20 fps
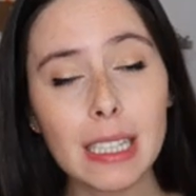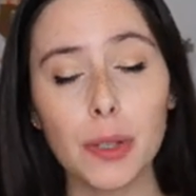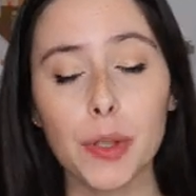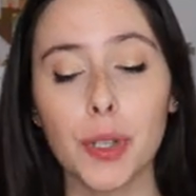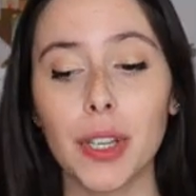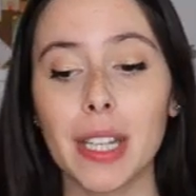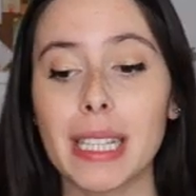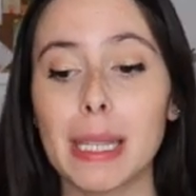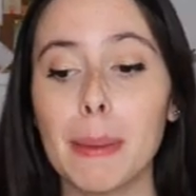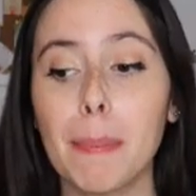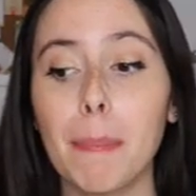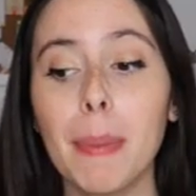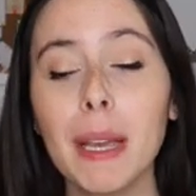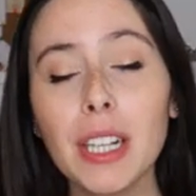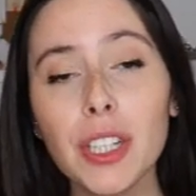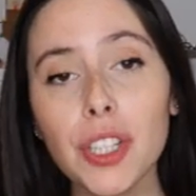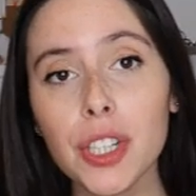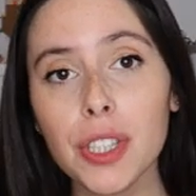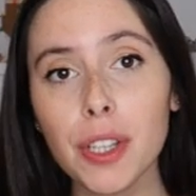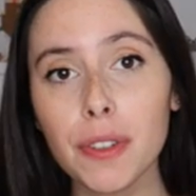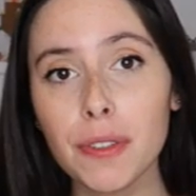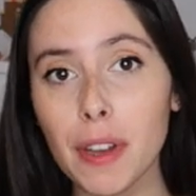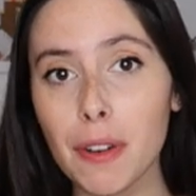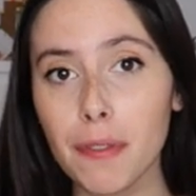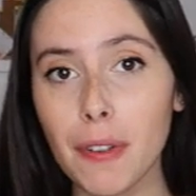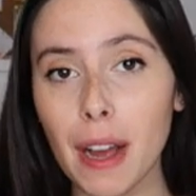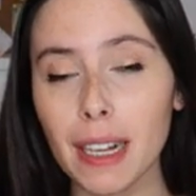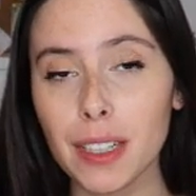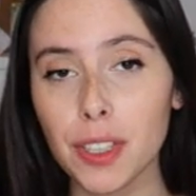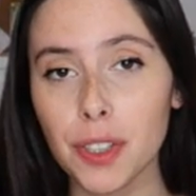so you can see pictures of their
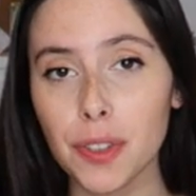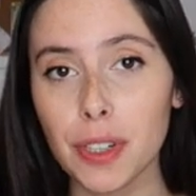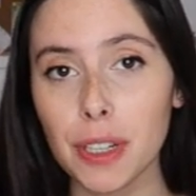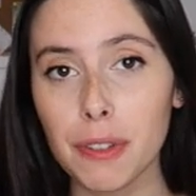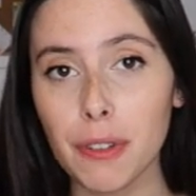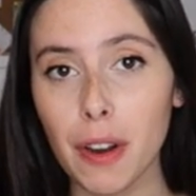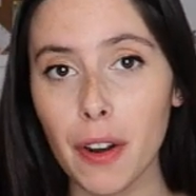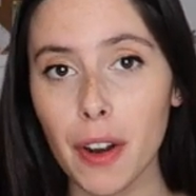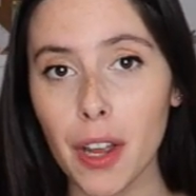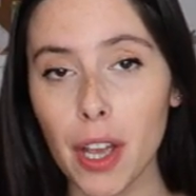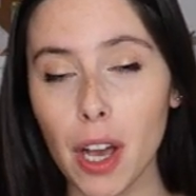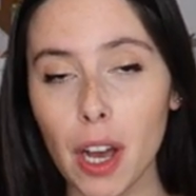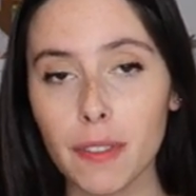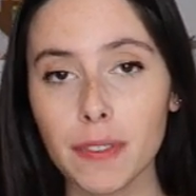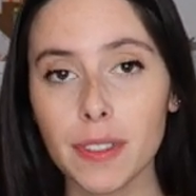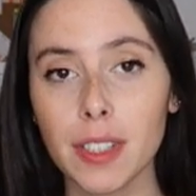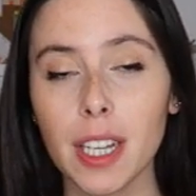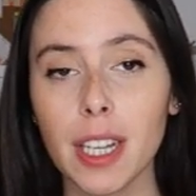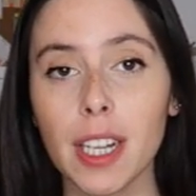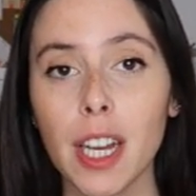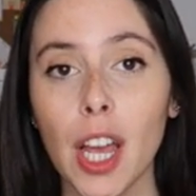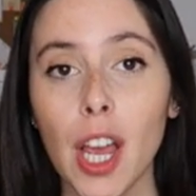factory very often,